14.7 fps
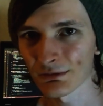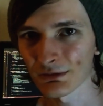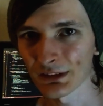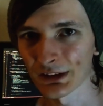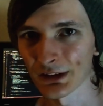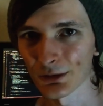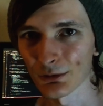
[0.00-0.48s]

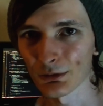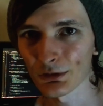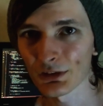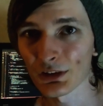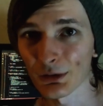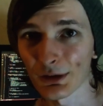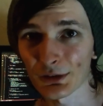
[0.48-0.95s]

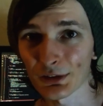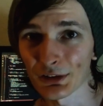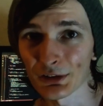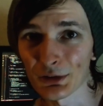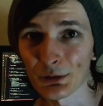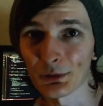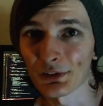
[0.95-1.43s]
to actually
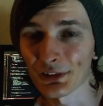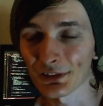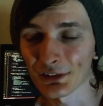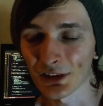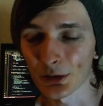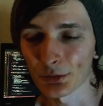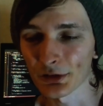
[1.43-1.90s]
use
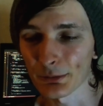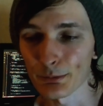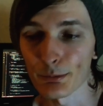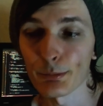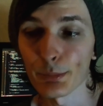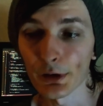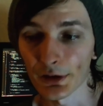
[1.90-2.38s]
this library.
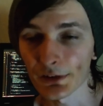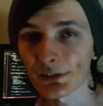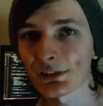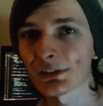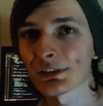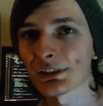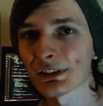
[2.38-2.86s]

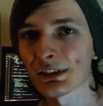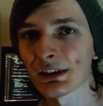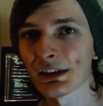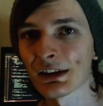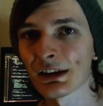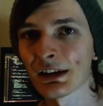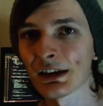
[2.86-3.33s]
But
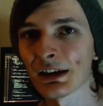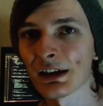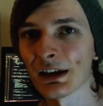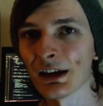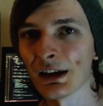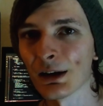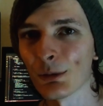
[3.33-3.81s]

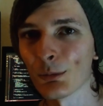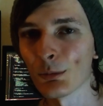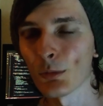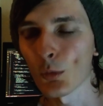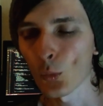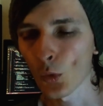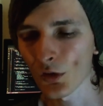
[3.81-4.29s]

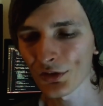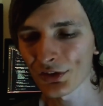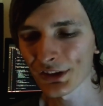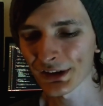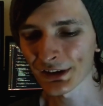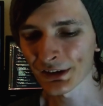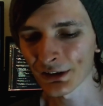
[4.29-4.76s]
one
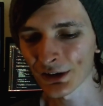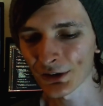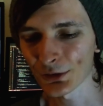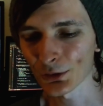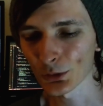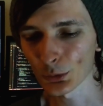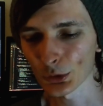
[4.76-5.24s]
thing I
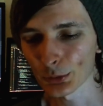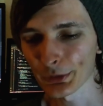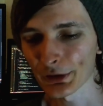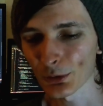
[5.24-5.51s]
thought would be